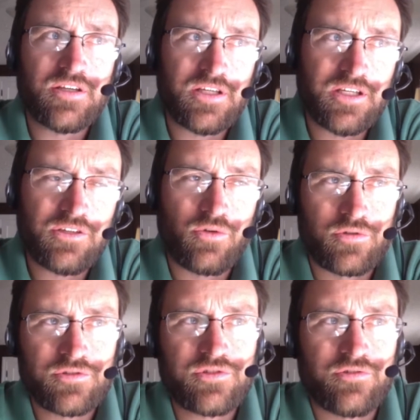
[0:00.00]

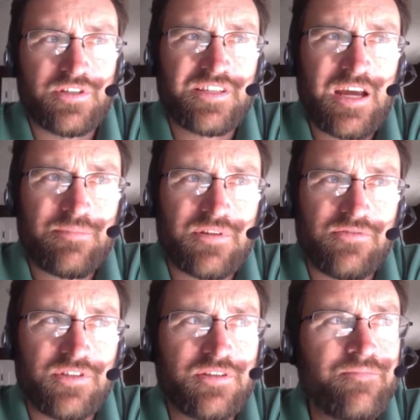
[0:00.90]
indoors or in
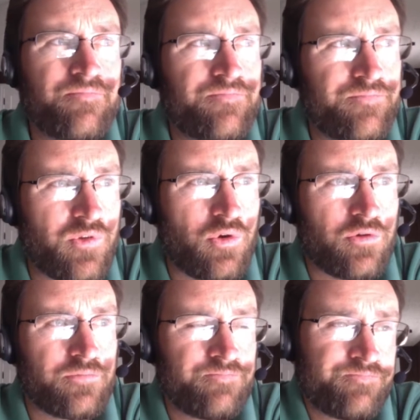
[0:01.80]
captivity,
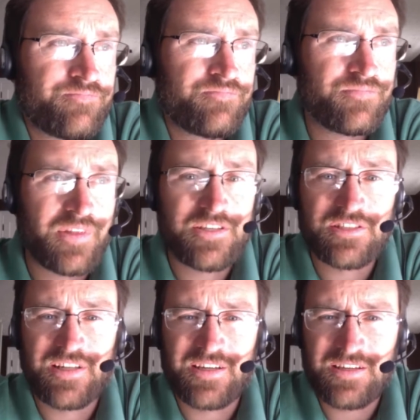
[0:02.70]
or as you
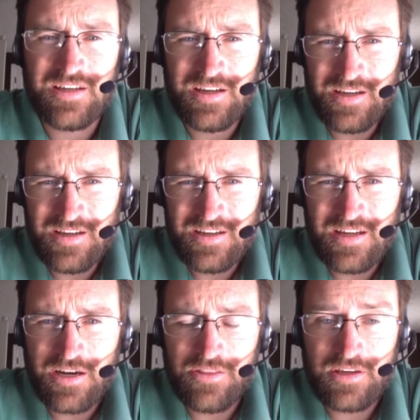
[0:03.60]
like.
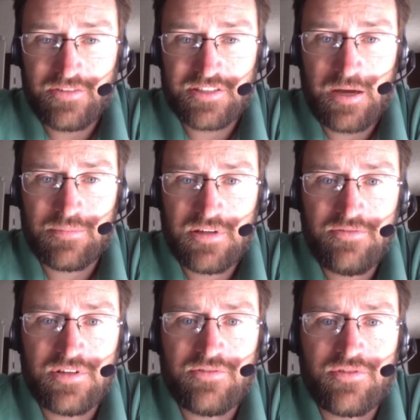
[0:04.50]
I don't think of it as
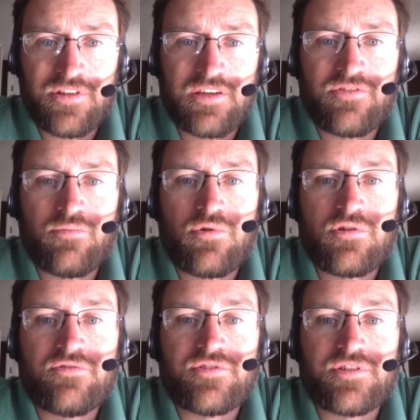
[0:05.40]
captivity if you think of it more
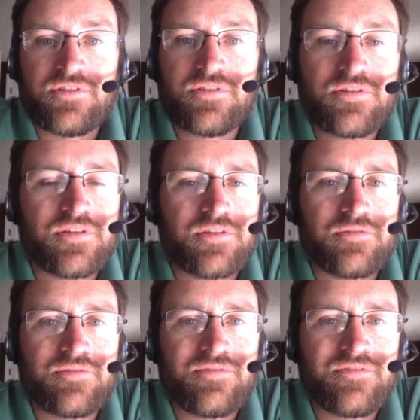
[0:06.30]
of the
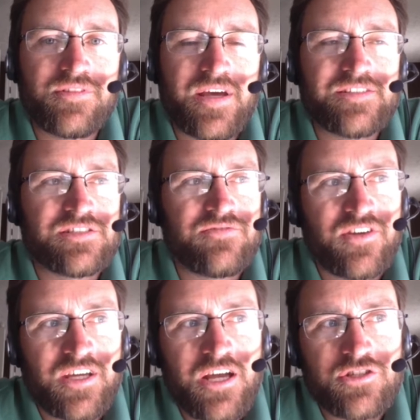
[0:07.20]
nicest
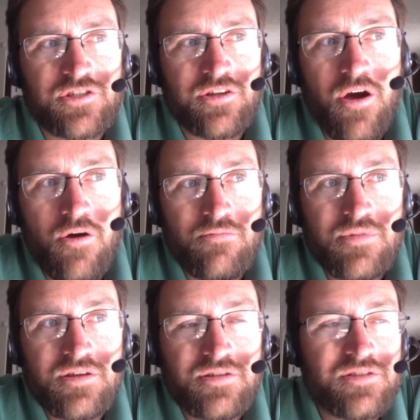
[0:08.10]
vacation home
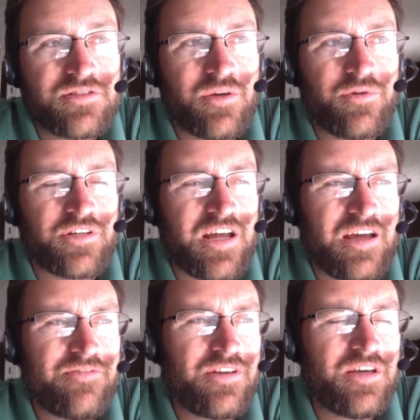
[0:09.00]
someone could have.